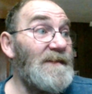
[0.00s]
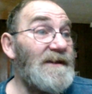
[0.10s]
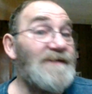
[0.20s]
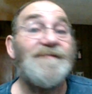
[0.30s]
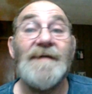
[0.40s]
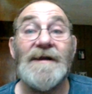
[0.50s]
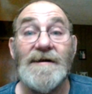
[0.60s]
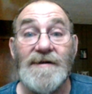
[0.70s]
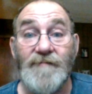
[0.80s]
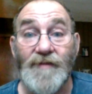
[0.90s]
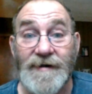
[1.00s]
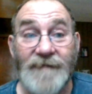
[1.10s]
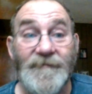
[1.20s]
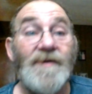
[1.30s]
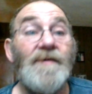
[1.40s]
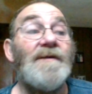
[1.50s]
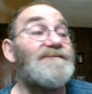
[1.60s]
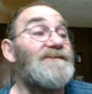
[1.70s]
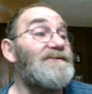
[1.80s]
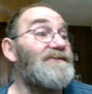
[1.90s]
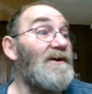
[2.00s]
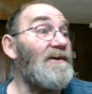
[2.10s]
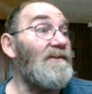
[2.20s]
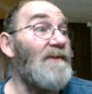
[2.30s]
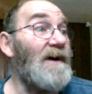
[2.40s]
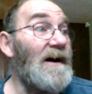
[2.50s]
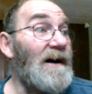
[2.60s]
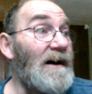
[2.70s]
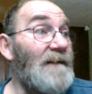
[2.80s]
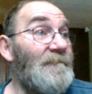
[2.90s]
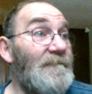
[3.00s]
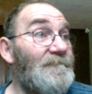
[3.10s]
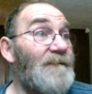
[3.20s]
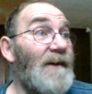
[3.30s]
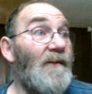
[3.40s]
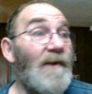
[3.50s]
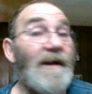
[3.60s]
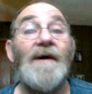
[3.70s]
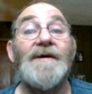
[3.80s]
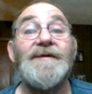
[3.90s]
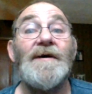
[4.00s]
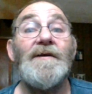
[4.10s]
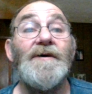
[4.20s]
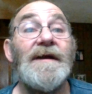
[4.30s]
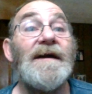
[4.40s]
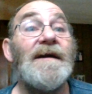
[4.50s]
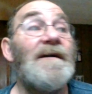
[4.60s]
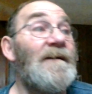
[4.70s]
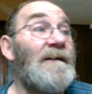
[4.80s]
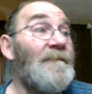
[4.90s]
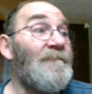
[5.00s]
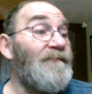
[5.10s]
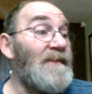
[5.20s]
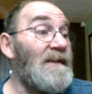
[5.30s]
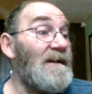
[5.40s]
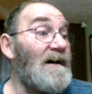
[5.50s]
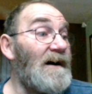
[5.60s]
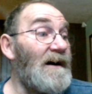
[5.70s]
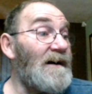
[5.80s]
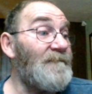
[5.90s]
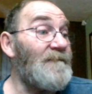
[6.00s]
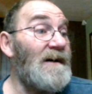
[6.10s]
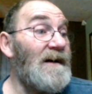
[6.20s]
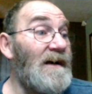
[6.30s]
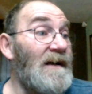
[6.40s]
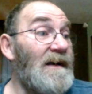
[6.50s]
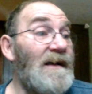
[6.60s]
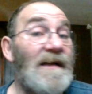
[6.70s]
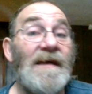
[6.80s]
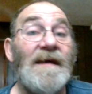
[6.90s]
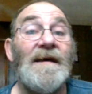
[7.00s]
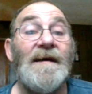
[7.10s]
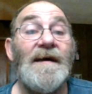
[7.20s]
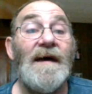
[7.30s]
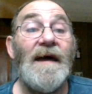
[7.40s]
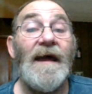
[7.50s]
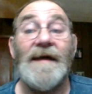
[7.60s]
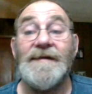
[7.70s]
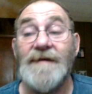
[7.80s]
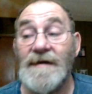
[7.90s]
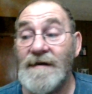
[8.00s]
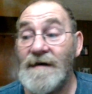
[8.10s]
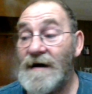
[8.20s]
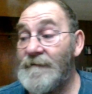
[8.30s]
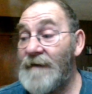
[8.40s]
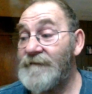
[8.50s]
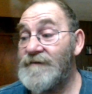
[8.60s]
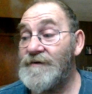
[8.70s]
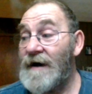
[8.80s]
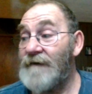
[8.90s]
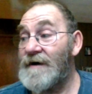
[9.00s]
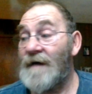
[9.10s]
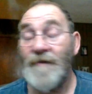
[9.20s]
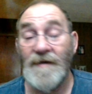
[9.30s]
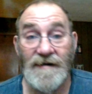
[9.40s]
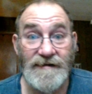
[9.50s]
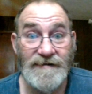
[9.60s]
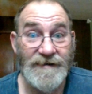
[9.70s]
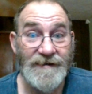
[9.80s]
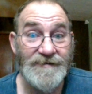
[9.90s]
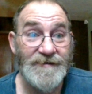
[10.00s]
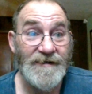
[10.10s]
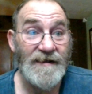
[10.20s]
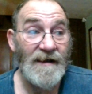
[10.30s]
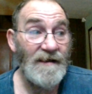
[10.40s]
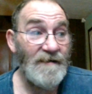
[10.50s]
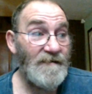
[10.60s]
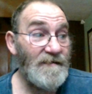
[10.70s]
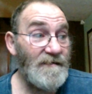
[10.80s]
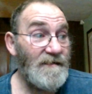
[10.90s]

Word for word: it's been a little more difficult. So, um, but we are still looking. Um, and um, I do have a couple of leads uh,